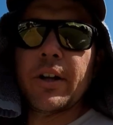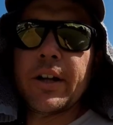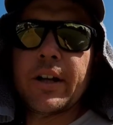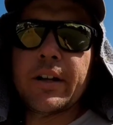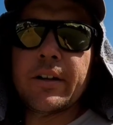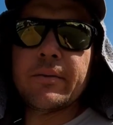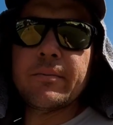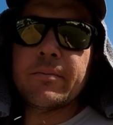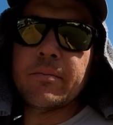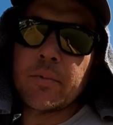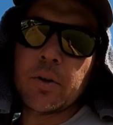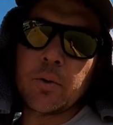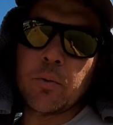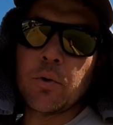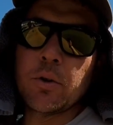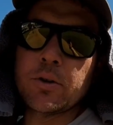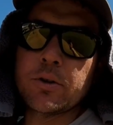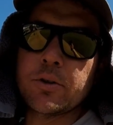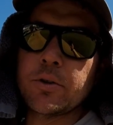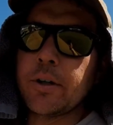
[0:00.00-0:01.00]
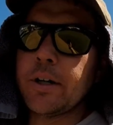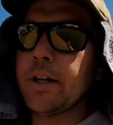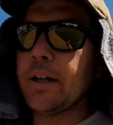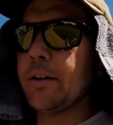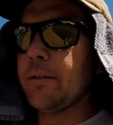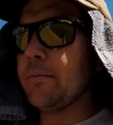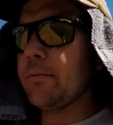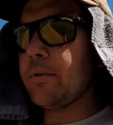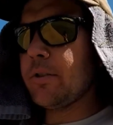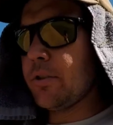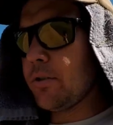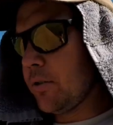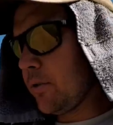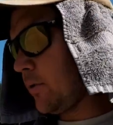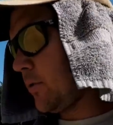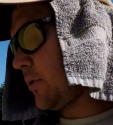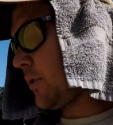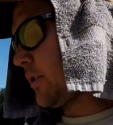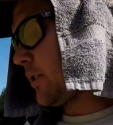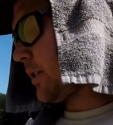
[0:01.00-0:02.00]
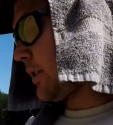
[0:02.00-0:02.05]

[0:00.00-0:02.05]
hat. It works great. You just loosen it